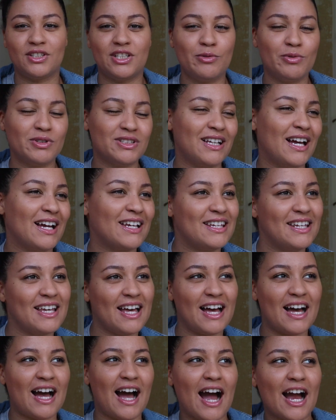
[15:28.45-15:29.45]
She was like,
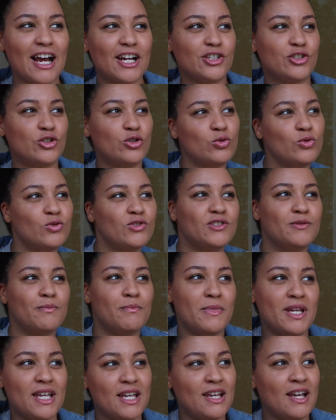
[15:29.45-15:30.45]
yeah, I choose
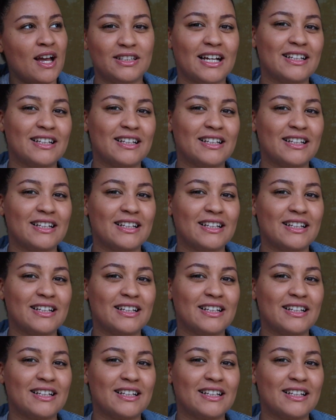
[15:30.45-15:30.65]
me.